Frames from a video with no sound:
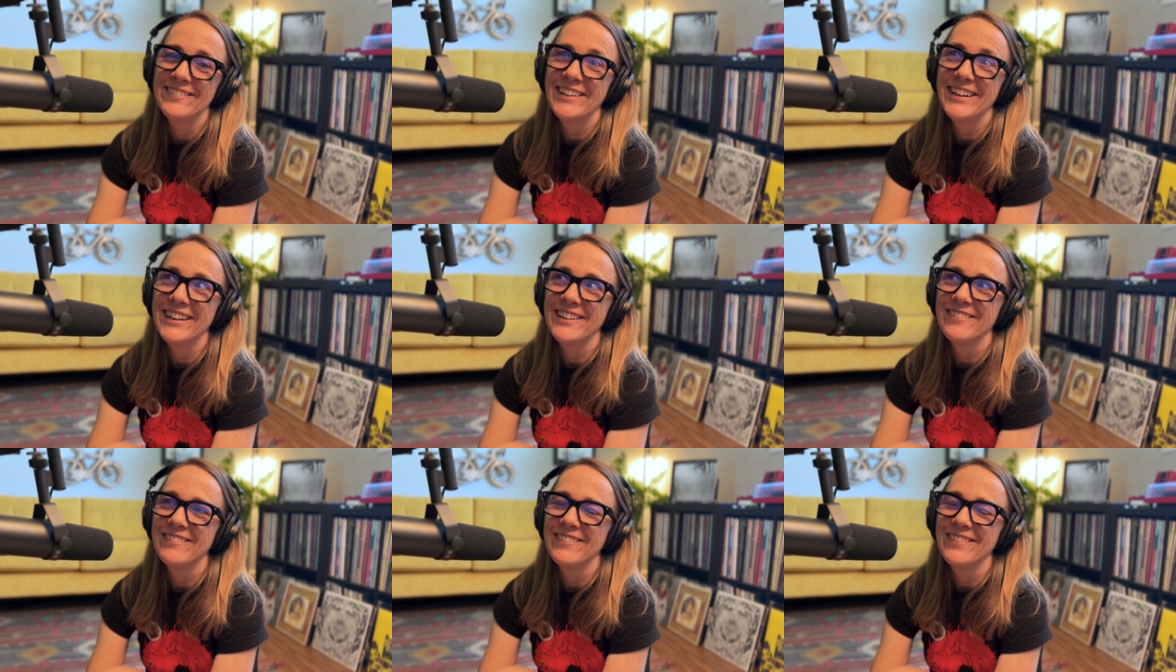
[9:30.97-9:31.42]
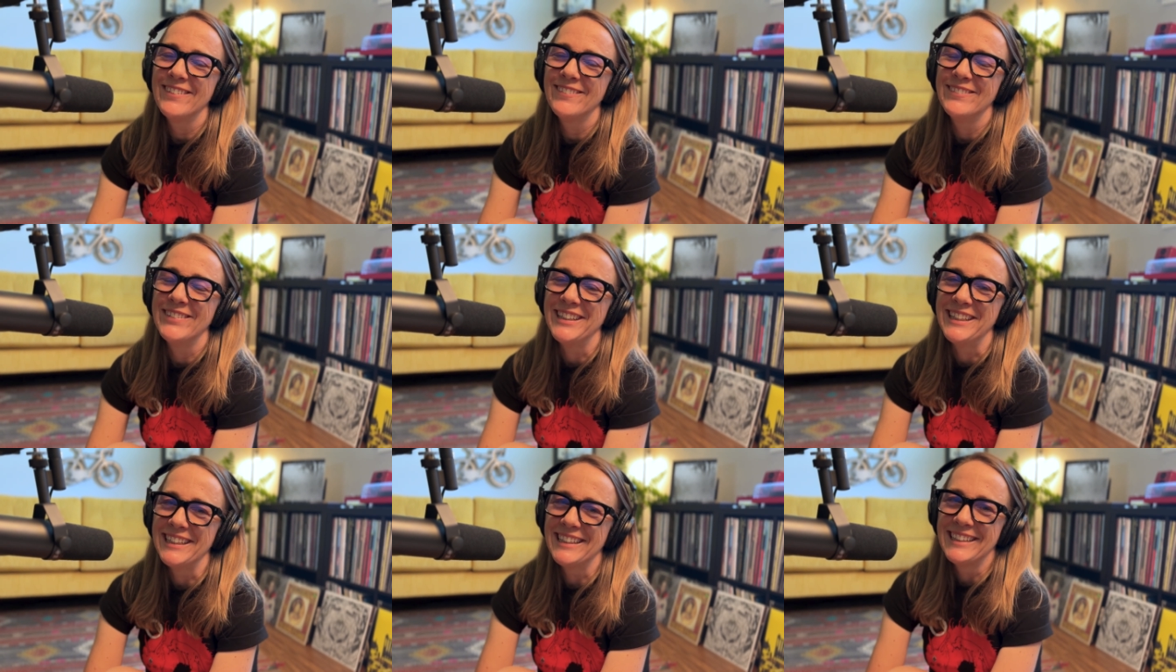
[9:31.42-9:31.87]
What a
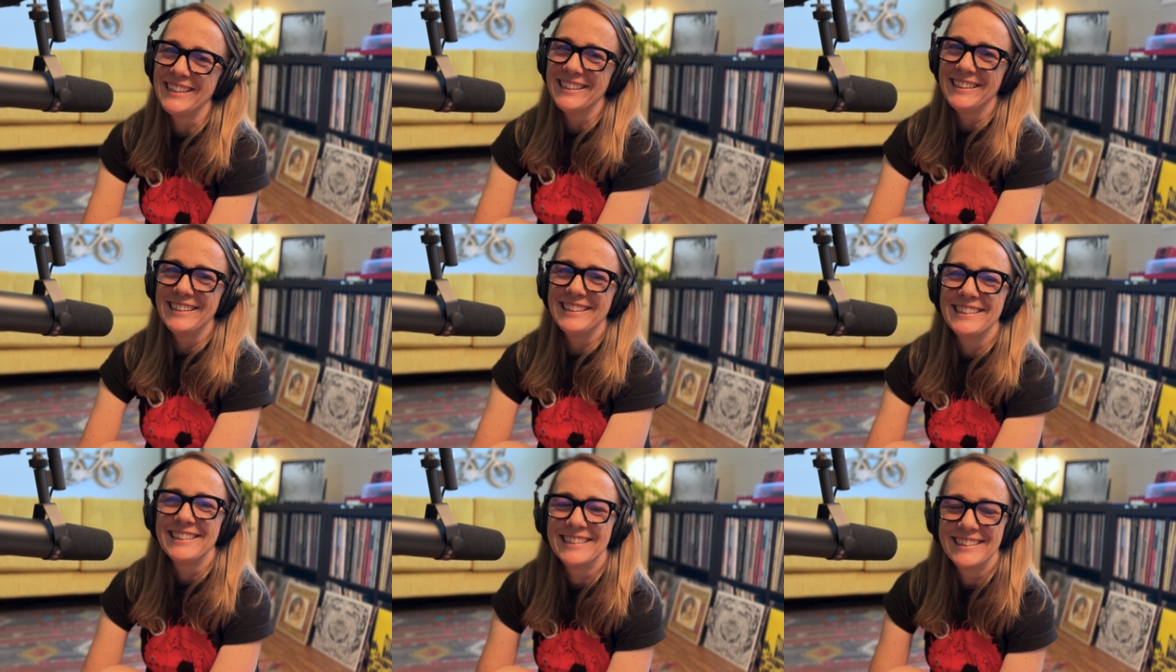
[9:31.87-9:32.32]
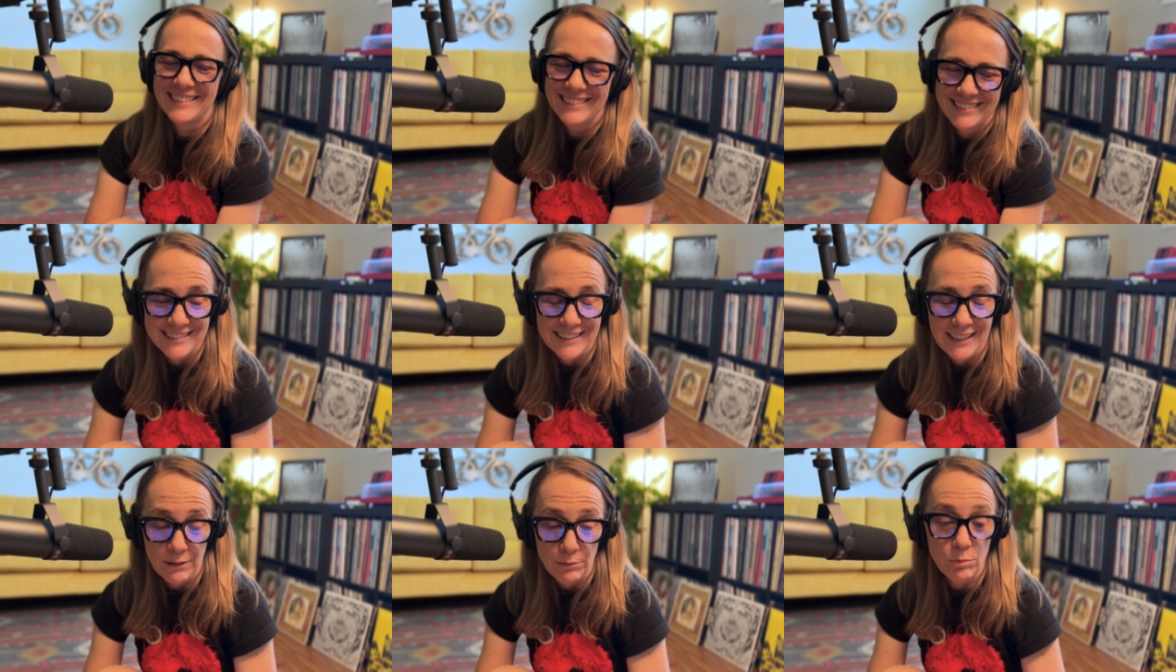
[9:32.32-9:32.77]
woman.
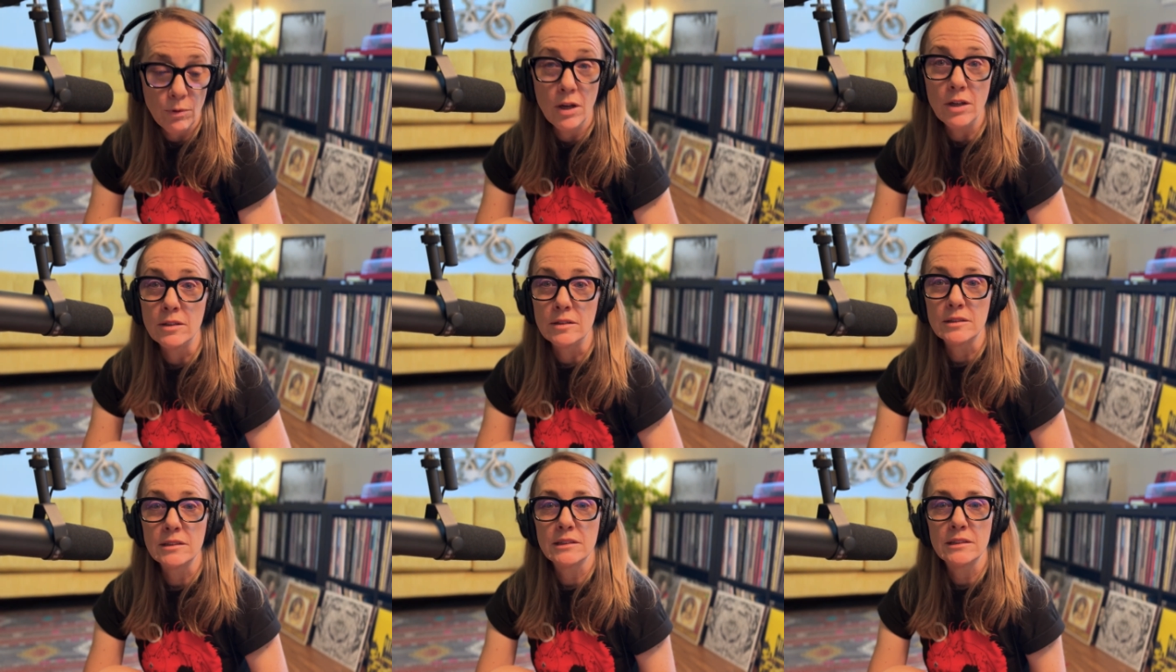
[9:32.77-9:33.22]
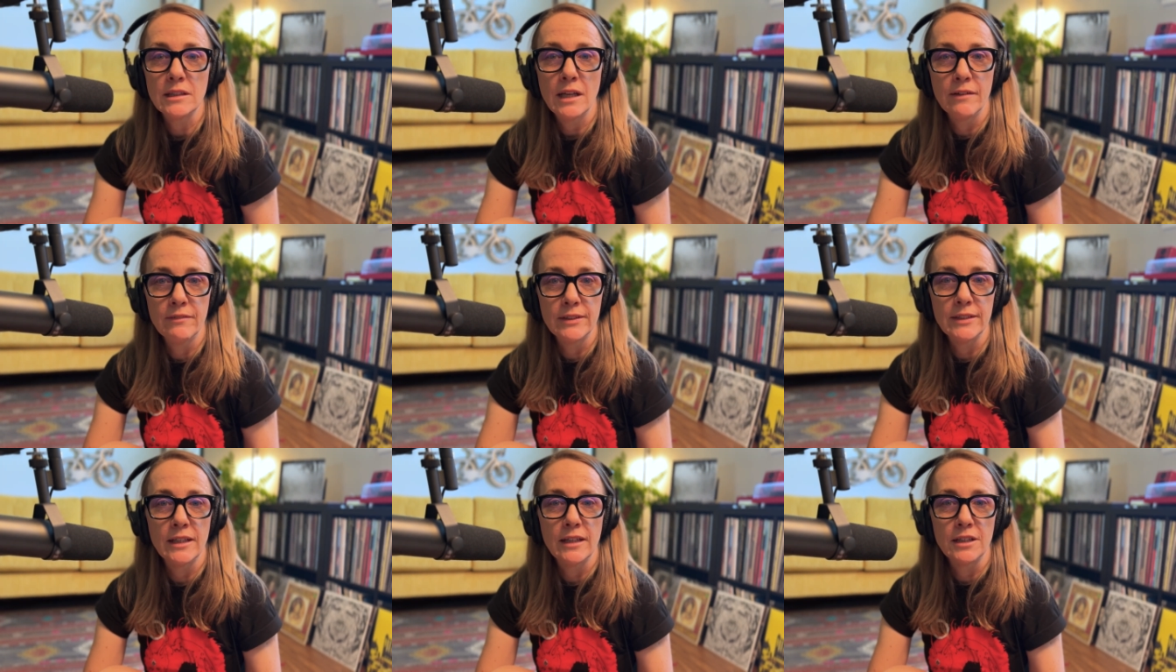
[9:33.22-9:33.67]
It was
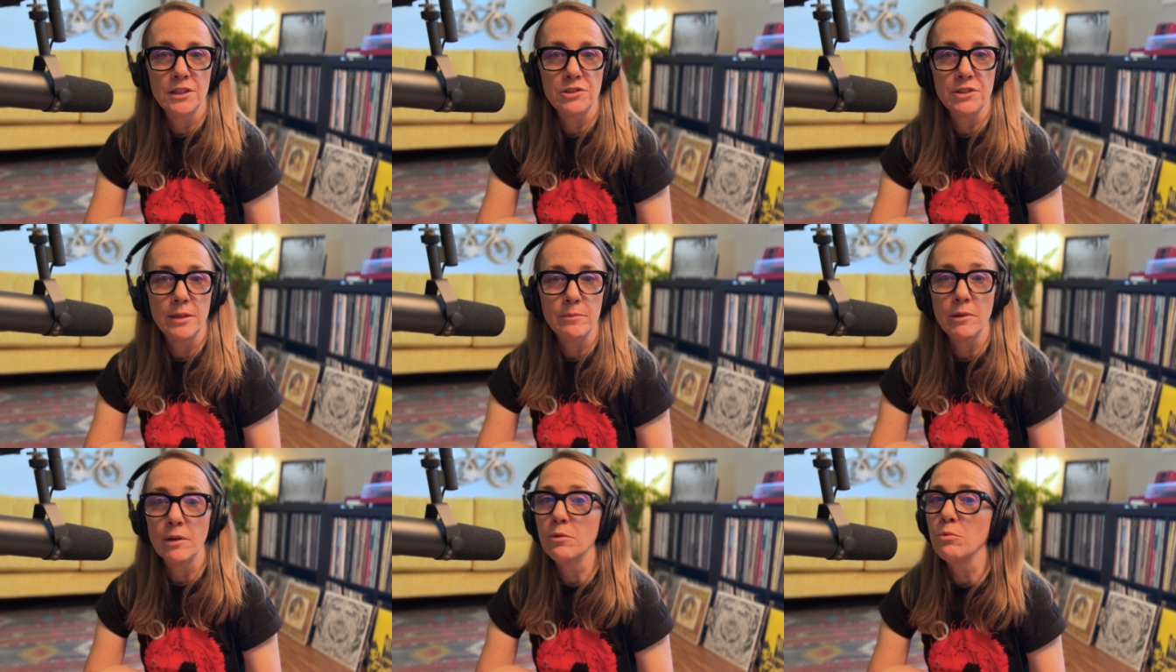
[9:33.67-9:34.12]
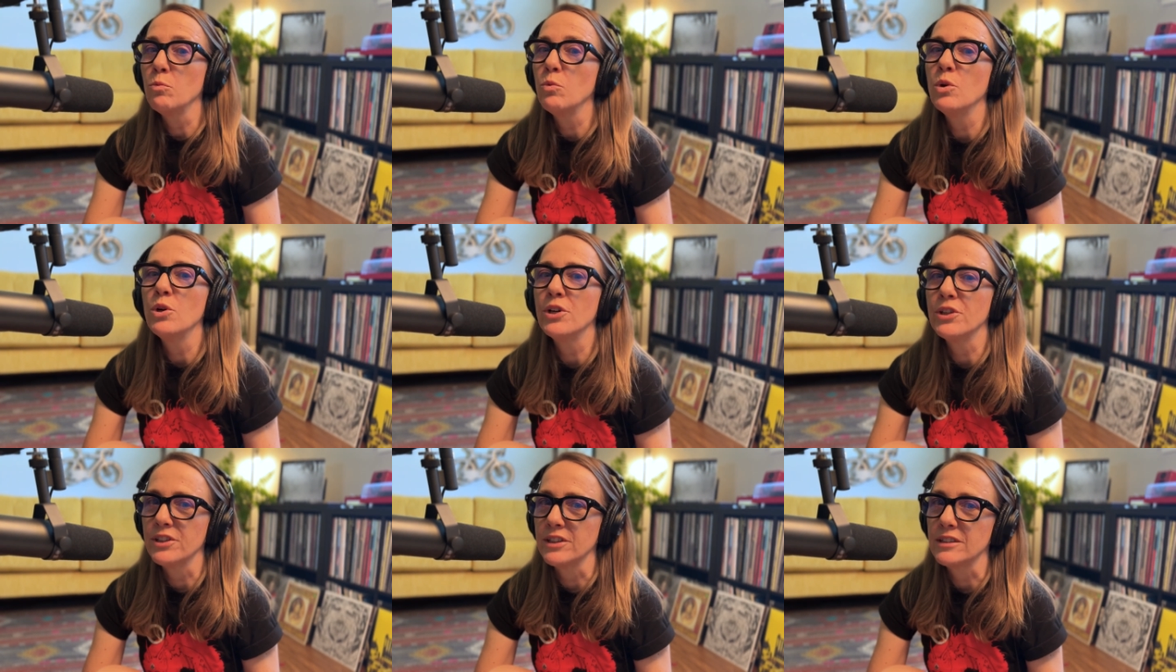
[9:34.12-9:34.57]
everything I dreamed on.
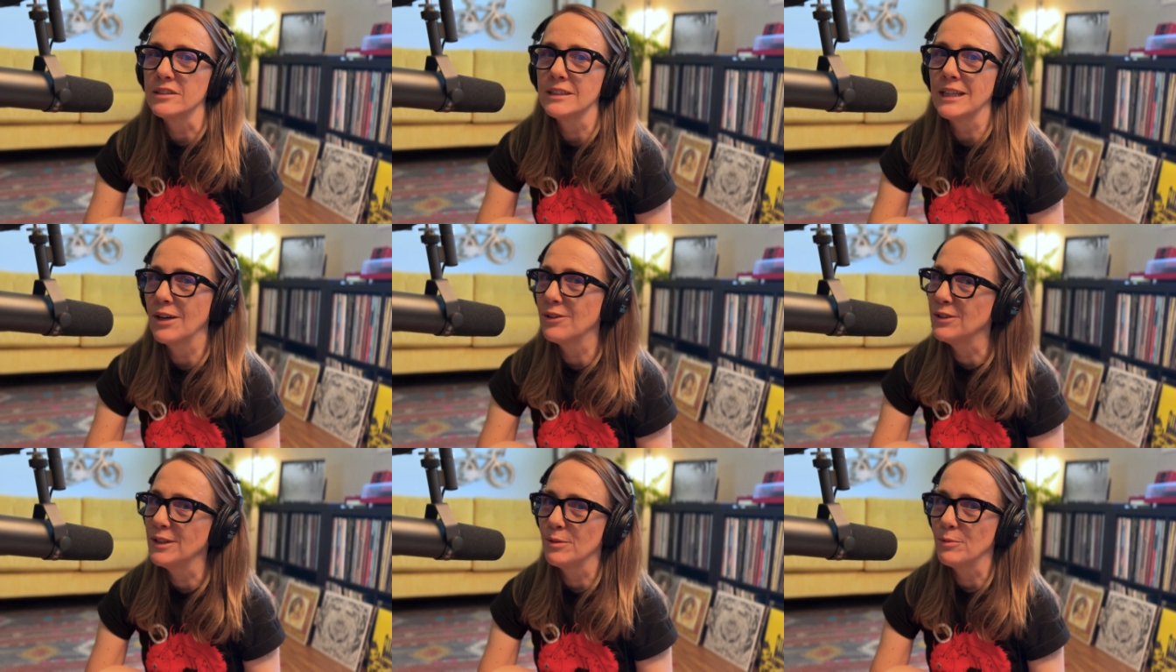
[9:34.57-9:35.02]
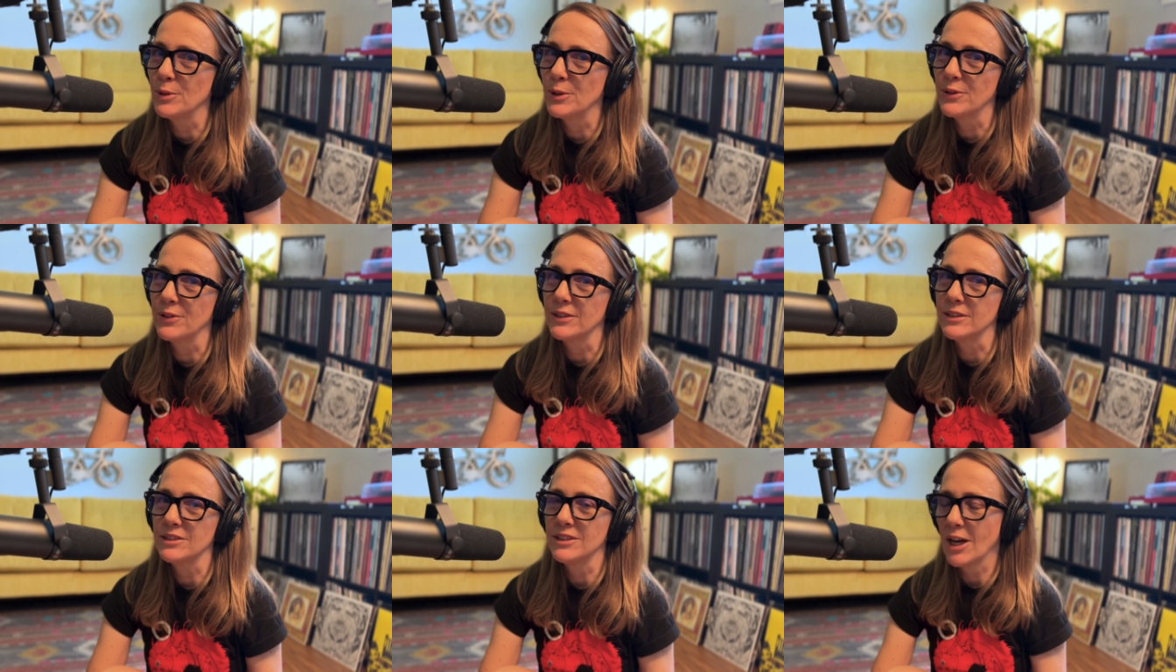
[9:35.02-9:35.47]
Worth it. Totally worth it.